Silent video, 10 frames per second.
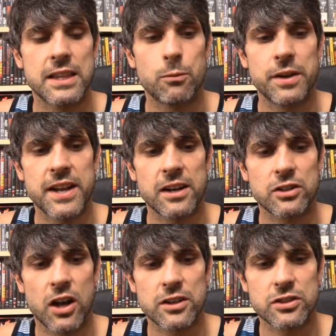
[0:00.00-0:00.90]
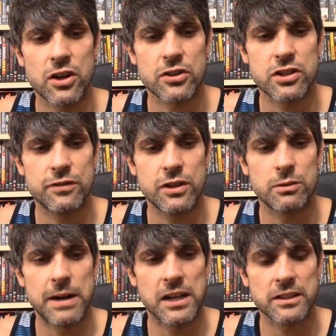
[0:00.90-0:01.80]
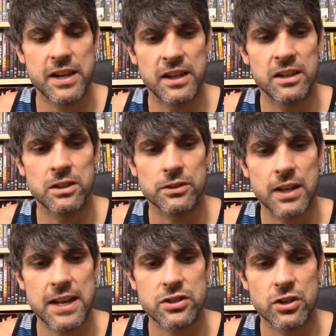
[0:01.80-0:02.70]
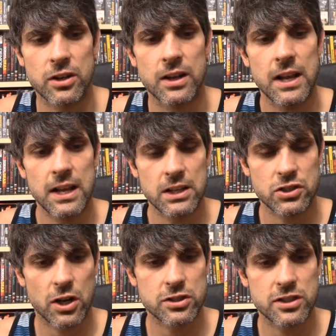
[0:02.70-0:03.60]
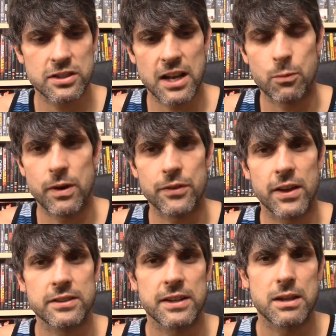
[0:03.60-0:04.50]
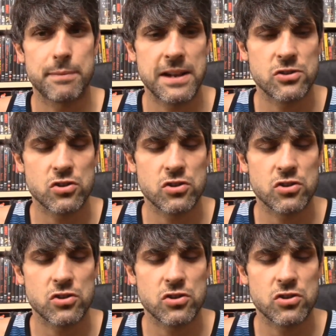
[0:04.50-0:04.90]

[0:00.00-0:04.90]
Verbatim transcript: And then one day her daughter starts to feel mildly ill, takes her, starts to say weird things like the bed